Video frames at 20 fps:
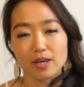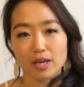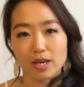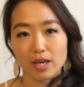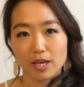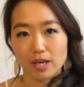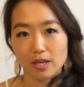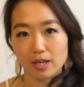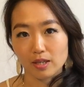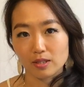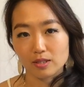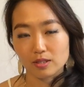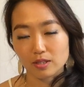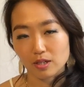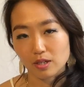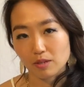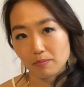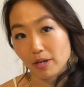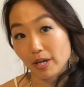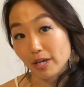and
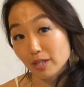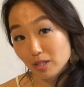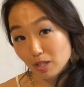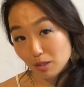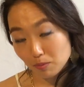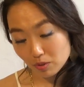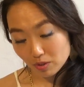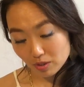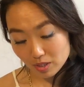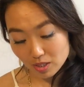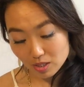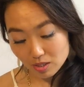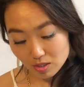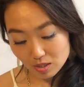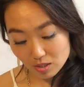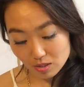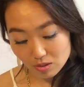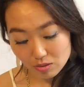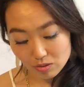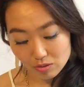but I kept
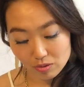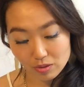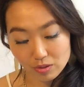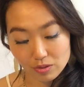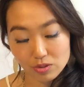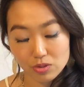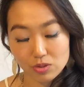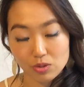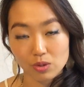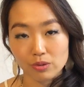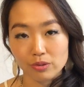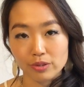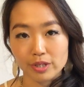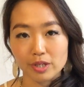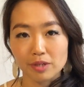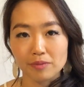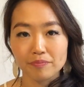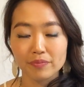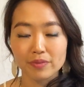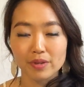listening to the
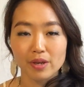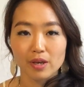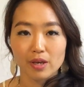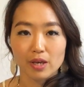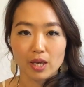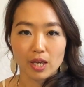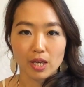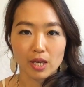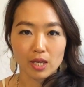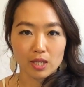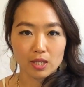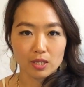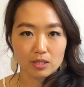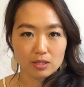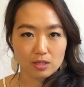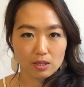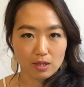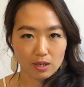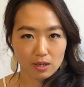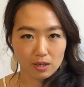story,
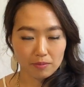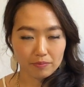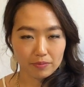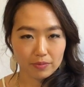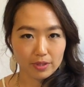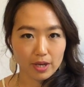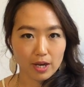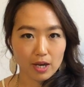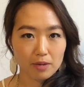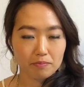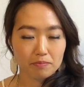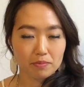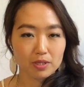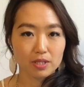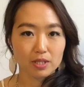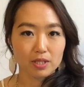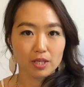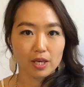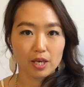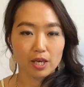and that
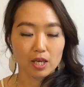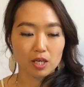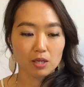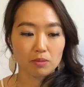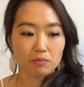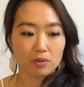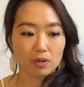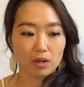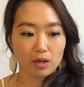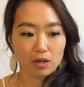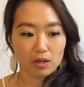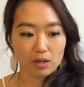became